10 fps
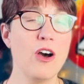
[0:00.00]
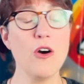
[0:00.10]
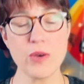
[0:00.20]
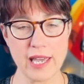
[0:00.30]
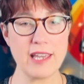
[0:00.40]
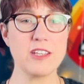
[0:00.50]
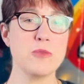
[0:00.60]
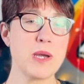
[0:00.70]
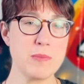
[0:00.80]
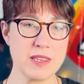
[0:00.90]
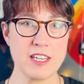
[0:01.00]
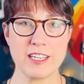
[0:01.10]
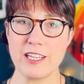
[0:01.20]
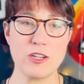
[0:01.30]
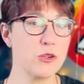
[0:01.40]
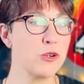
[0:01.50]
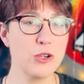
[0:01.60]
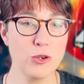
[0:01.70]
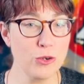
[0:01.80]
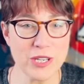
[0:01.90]
Okay, you might be thinking,
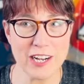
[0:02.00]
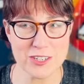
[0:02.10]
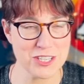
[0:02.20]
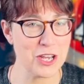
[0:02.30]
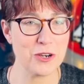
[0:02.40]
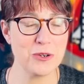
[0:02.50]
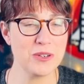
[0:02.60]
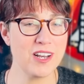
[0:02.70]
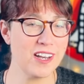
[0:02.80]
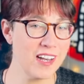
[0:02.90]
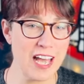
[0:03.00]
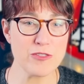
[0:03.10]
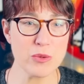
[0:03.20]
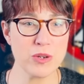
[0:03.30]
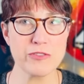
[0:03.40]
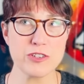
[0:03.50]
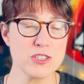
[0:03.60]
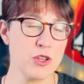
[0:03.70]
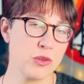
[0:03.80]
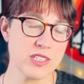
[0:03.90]
who cares though? Uh, everyone
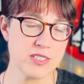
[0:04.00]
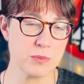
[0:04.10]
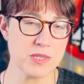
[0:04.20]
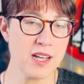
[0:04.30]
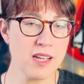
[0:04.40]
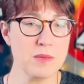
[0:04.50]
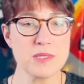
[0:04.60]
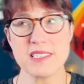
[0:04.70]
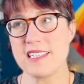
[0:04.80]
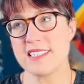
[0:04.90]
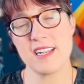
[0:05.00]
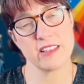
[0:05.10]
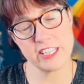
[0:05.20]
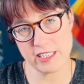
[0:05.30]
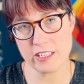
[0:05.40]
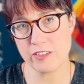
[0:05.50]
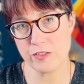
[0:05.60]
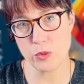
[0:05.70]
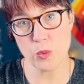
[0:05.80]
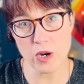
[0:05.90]
feels lonely sometimes. It's not the end
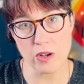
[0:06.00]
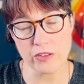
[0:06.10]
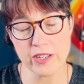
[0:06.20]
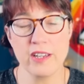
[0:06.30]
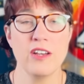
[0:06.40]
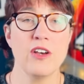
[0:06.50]
of the world.